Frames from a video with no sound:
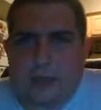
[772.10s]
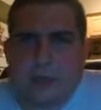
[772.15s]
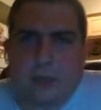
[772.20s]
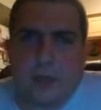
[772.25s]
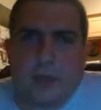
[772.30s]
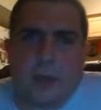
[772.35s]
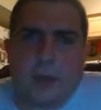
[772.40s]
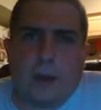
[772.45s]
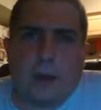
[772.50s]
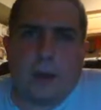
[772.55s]

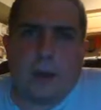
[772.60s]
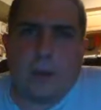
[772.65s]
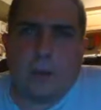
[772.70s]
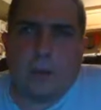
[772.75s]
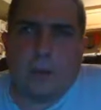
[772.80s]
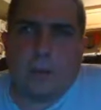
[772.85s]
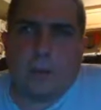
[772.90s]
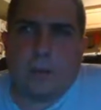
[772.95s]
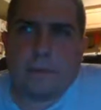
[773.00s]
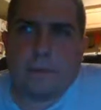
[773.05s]

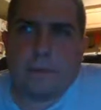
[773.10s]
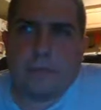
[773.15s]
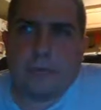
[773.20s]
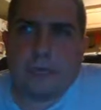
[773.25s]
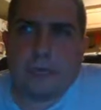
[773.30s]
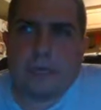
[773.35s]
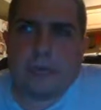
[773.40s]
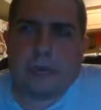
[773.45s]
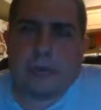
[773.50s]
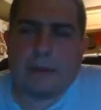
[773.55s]
So,
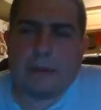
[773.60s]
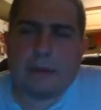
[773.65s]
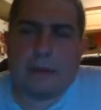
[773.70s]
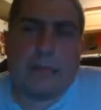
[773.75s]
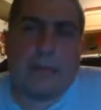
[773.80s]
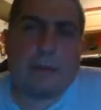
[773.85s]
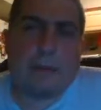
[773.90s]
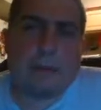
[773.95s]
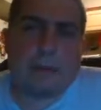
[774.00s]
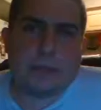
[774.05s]
I mean,
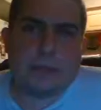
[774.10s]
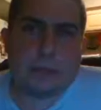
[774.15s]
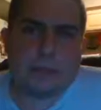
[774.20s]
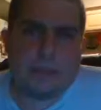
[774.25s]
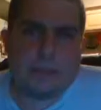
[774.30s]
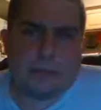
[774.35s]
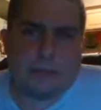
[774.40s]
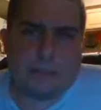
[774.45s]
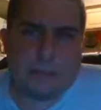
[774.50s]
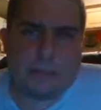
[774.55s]
that one threw
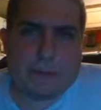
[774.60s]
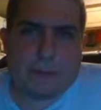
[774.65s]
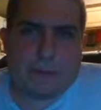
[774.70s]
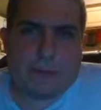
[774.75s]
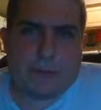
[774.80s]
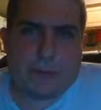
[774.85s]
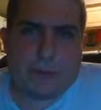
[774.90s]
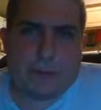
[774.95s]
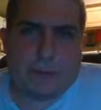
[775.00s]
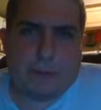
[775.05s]
me for a bit of
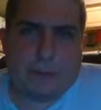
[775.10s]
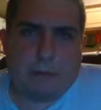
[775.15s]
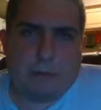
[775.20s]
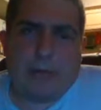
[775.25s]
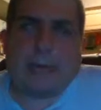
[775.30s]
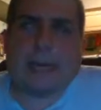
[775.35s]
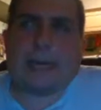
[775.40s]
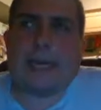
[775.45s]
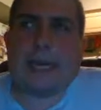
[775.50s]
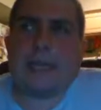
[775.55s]
a loop.
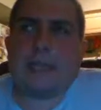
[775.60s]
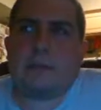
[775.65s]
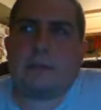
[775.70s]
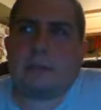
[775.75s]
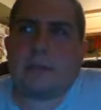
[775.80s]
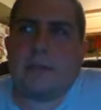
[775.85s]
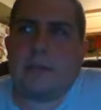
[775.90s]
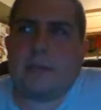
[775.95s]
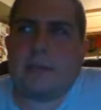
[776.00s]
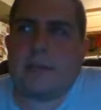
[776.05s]
I guess
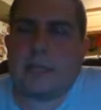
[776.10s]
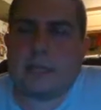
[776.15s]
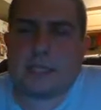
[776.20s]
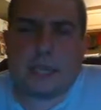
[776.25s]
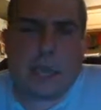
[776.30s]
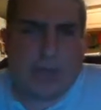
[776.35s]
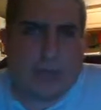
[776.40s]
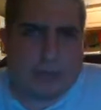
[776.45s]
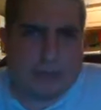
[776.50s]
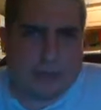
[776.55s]
because the
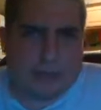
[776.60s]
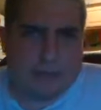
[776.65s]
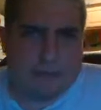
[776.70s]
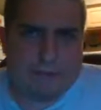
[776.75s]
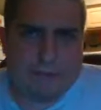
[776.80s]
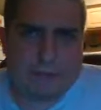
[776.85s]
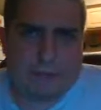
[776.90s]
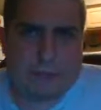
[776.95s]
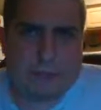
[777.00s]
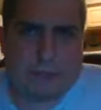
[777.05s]
timing of
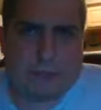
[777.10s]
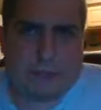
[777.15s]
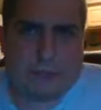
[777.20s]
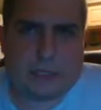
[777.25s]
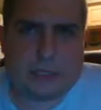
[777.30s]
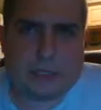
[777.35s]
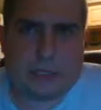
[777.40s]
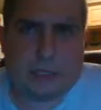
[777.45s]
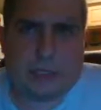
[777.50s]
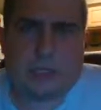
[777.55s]
it was
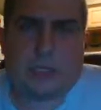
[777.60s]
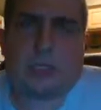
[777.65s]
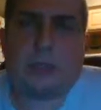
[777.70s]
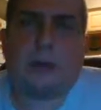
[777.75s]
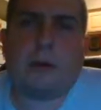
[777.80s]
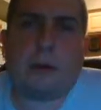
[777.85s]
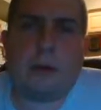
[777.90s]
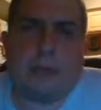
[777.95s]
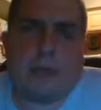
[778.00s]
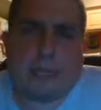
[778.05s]

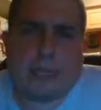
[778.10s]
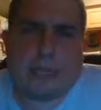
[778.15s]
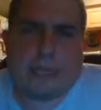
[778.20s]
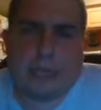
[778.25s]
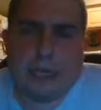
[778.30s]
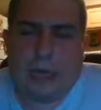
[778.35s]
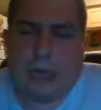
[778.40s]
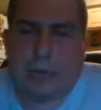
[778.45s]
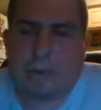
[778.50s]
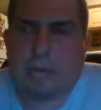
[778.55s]
sooner than I
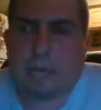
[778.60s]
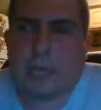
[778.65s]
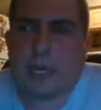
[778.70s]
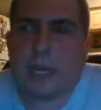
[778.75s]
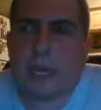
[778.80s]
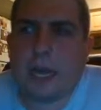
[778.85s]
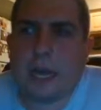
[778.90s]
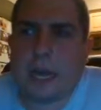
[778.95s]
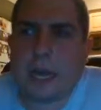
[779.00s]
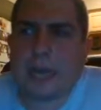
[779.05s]
thought.
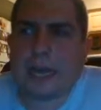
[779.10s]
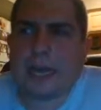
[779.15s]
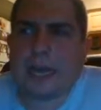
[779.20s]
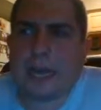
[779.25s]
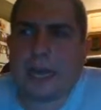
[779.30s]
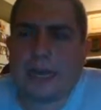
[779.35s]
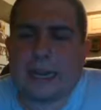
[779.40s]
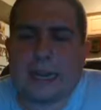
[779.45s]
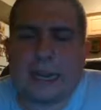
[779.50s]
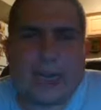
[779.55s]
You know, I
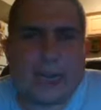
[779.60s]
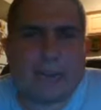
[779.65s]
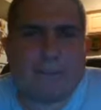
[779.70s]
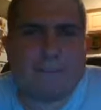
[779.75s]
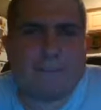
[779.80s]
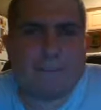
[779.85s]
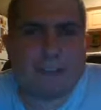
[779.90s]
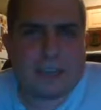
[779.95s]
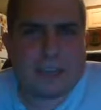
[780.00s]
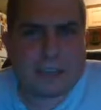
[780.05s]
kind of had a
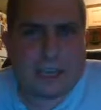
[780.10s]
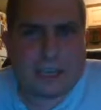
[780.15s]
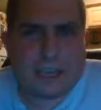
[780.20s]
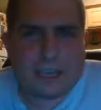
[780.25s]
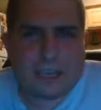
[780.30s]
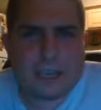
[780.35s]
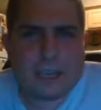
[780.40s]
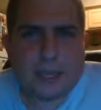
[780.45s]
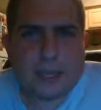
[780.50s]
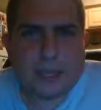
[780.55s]

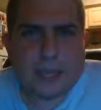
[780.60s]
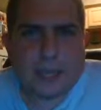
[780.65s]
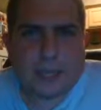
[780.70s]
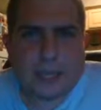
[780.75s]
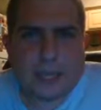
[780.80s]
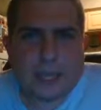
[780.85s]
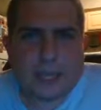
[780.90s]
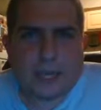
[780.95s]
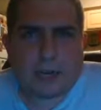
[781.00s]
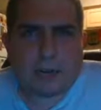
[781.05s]
feeling
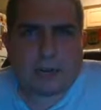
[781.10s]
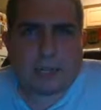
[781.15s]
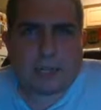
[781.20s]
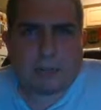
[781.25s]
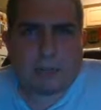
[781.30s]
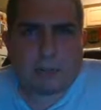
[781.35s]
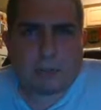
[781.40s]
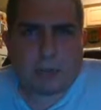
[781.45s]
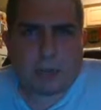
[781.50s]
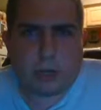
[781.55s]
that Kurt,
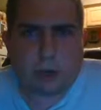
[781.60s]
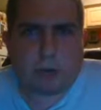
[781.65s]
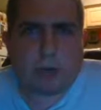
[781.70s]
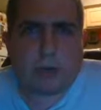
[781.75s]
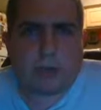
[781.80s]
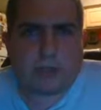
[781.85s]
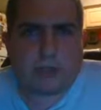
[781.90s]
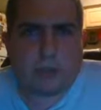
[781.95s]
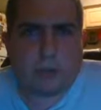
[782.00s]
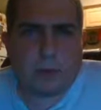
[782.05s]
Kurt
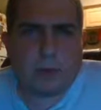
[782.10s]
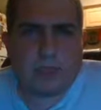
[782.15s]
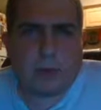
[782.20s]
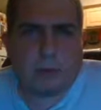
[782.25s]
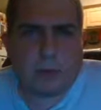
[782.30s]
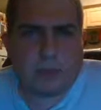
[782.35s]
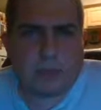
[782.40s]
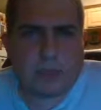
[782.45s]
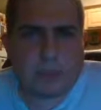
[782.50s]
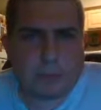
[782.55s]
Russell was up
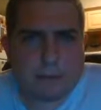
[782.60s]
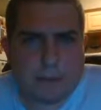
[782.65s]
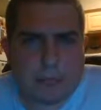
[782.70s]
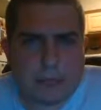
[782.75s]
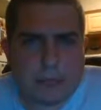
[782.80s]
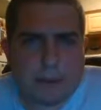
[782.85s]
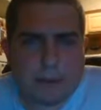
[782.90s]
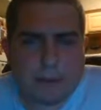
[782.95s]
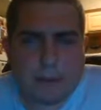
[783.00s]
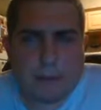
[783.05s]
to
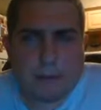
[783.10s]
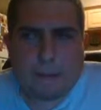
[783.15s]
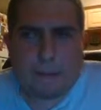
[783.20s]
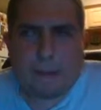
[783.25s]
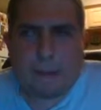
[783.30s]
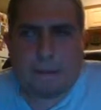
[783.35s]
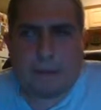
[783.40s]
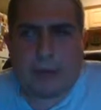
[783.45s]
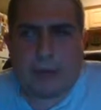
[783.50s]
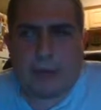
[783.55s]
something,
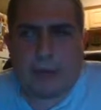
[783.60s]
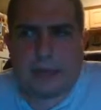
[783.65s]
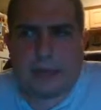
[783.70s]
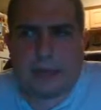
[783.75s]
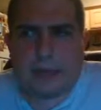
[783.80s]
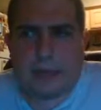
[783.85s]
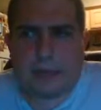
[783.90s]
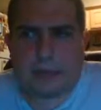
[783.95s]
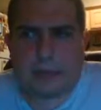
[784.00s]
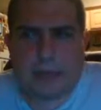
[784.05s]
but I didn't
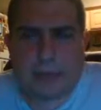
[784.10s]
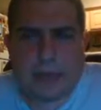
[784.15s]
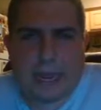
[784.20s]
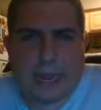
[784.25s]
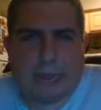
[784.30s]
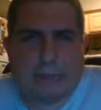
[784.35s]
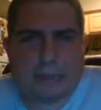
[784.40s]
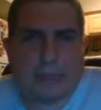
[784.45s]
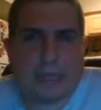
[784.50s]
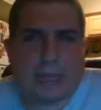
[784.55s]
think it was going to
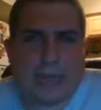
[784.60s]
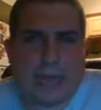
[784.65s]
happen